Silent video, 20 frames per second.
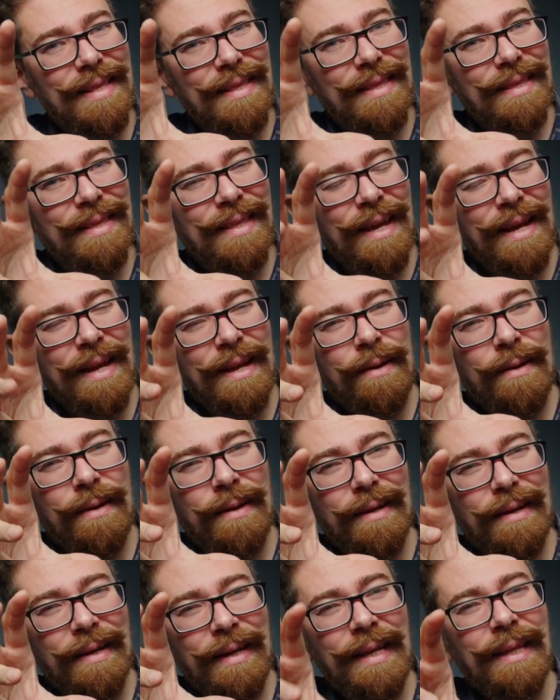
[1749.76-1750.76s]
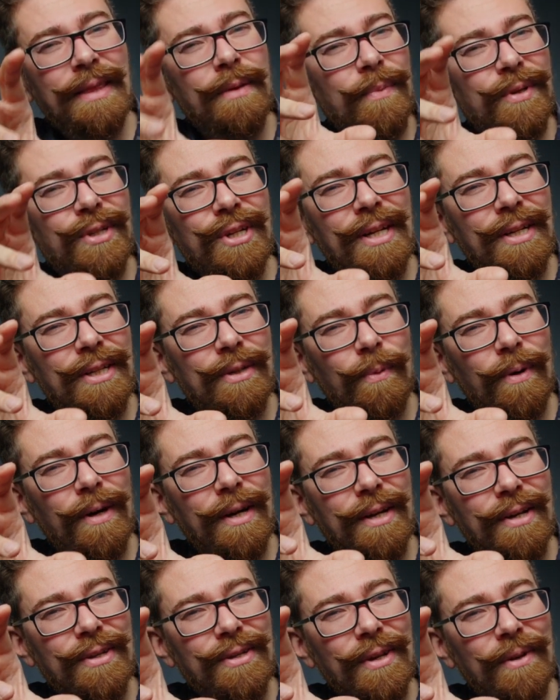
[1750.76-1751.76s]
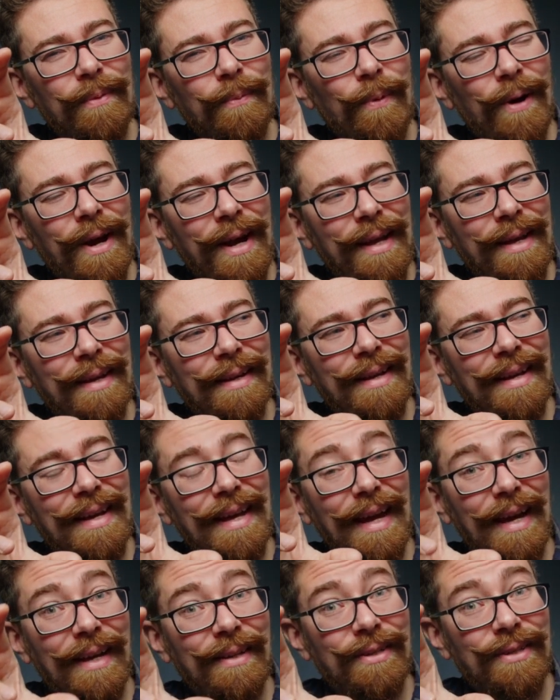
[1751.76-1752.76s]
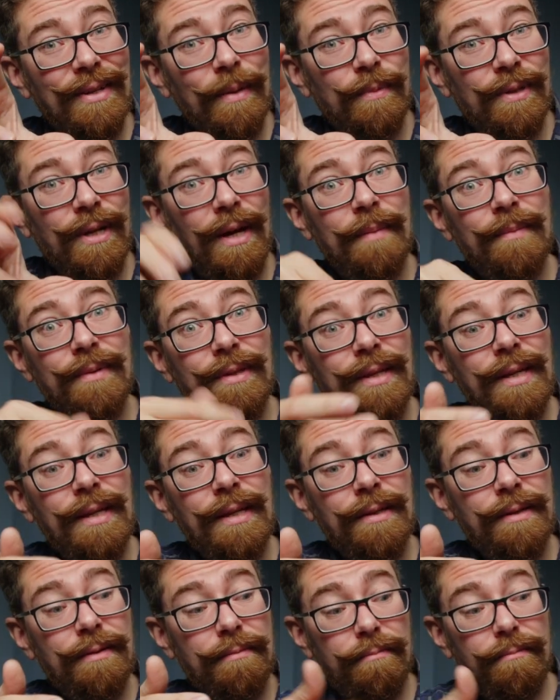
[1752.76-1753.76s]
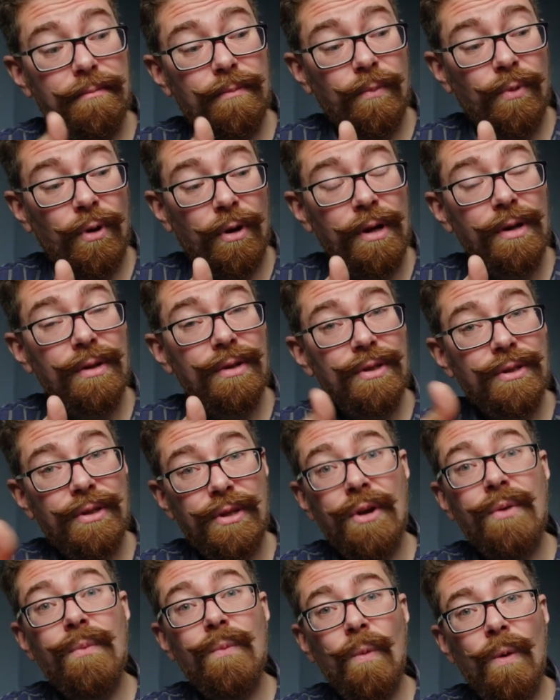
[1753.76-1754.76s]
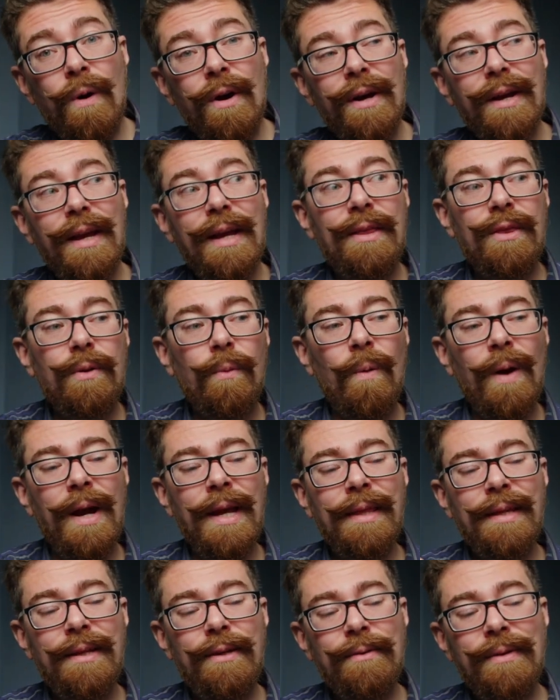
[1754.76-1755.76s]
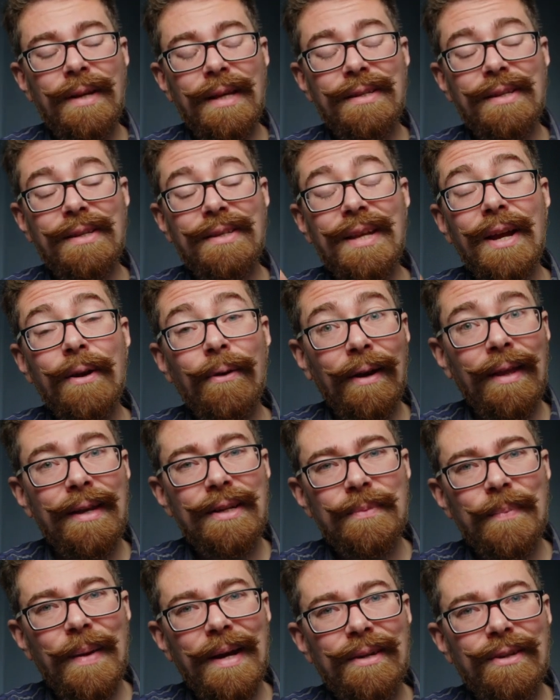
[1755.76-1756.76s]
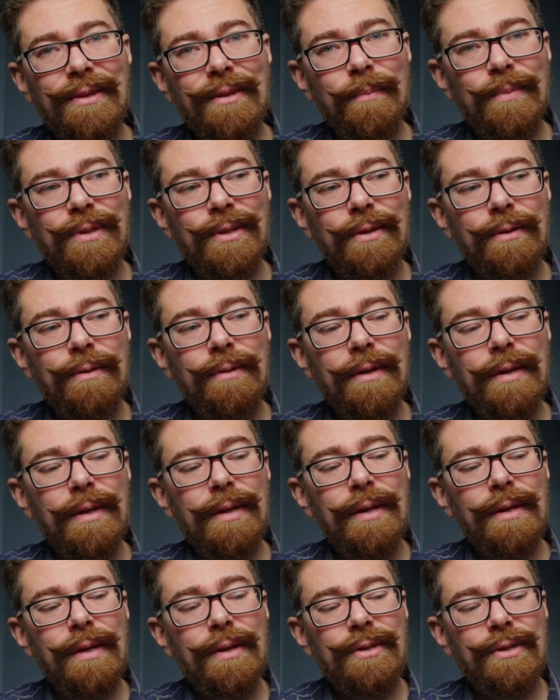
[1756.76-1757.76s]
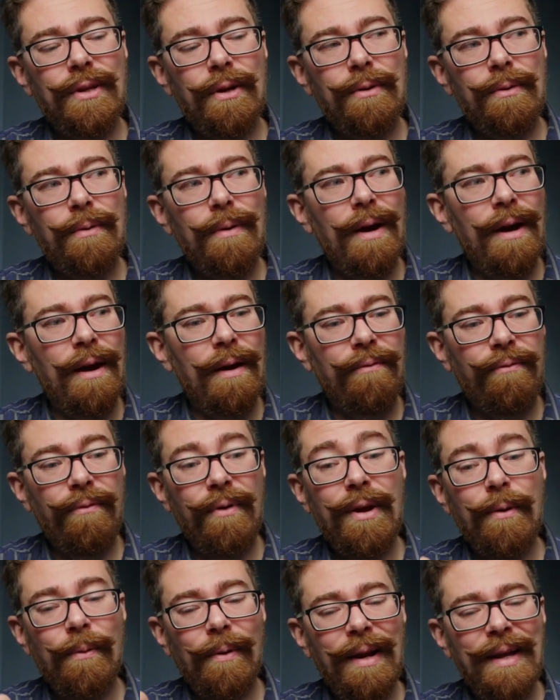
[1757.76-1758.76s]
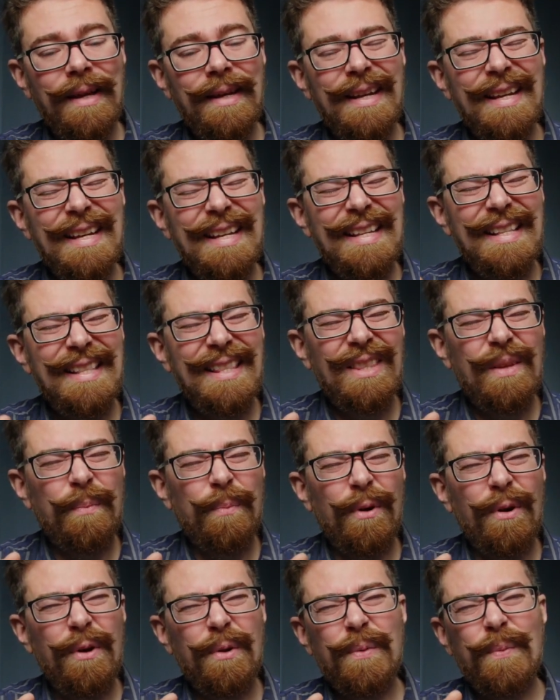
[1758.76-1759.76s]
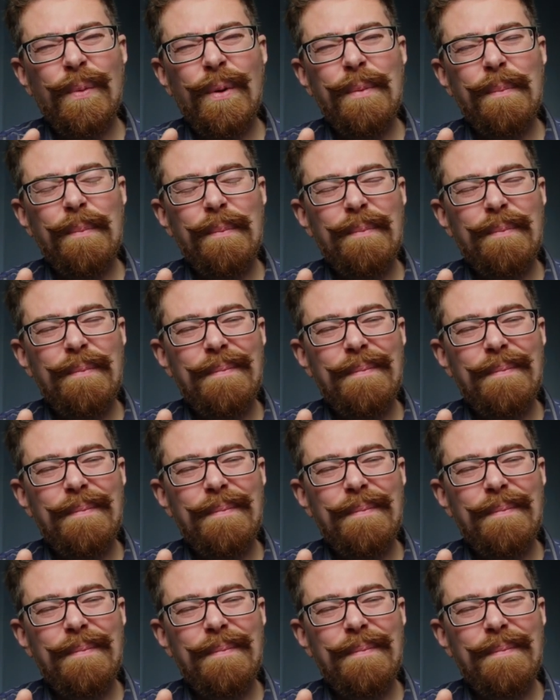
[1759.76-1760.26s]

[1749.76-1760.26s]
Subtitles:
they need the machine to work in a certain way. And sometimes these products don't work in the way that you necessarily expect them to. So frequently the product won't